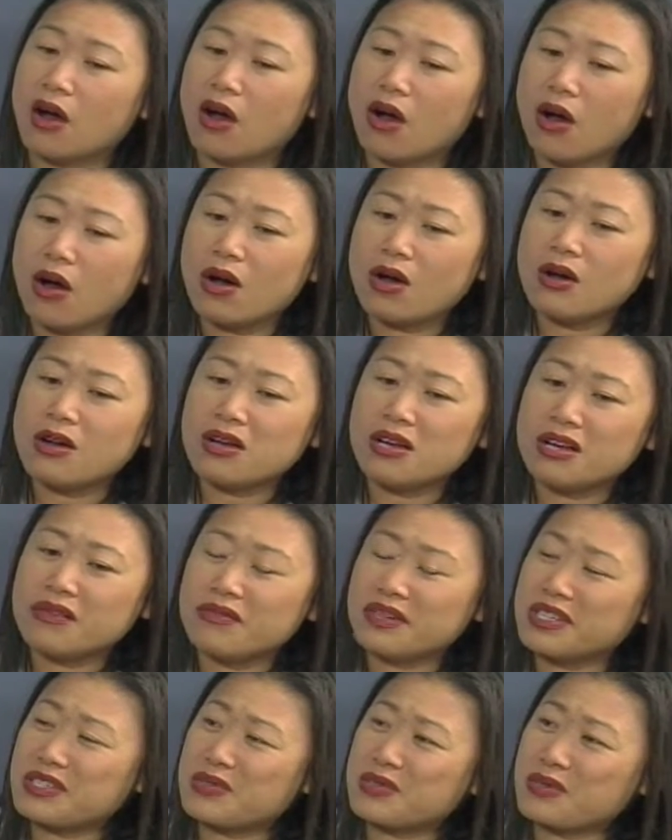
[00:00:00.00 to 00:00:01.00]
all
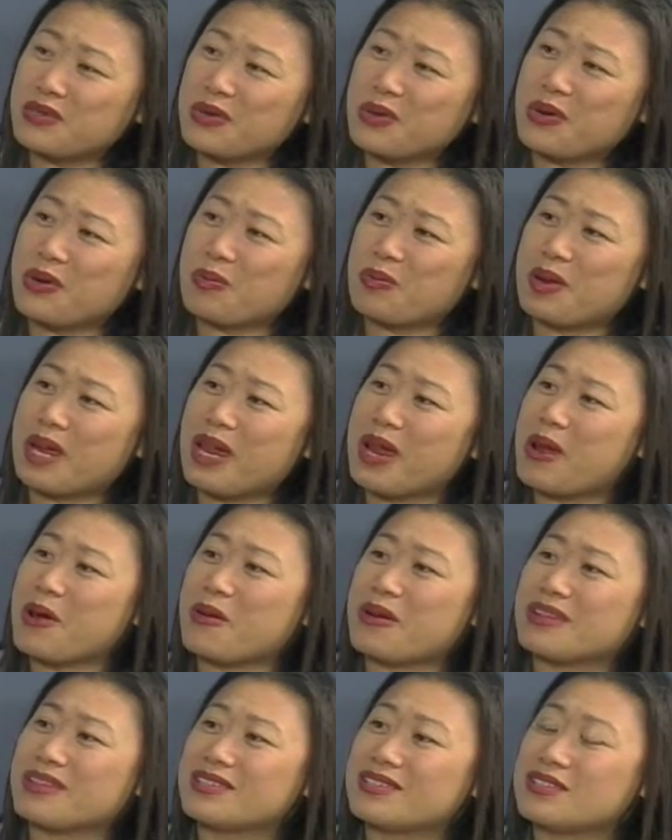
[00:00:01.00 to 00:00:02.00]
of us who are
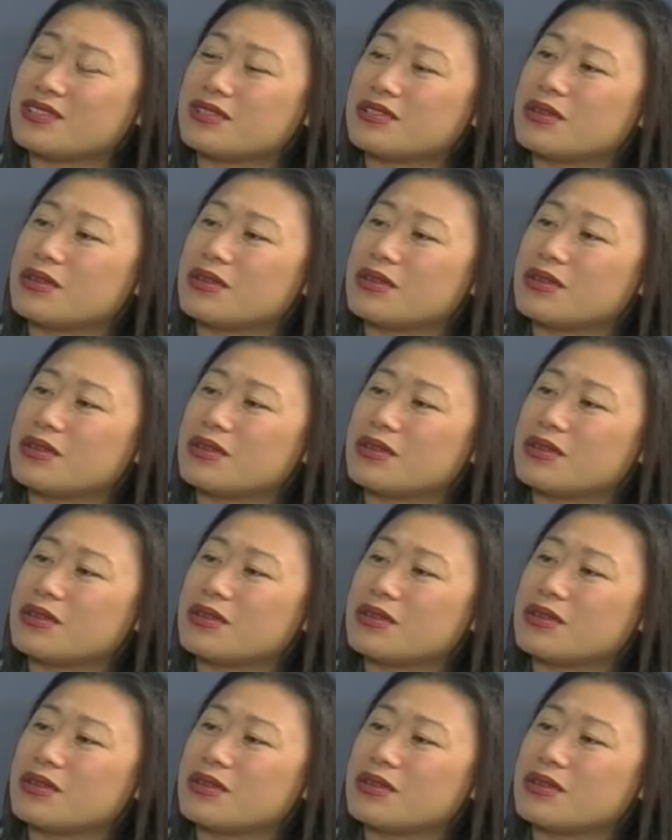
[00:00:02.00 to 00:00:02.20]
parents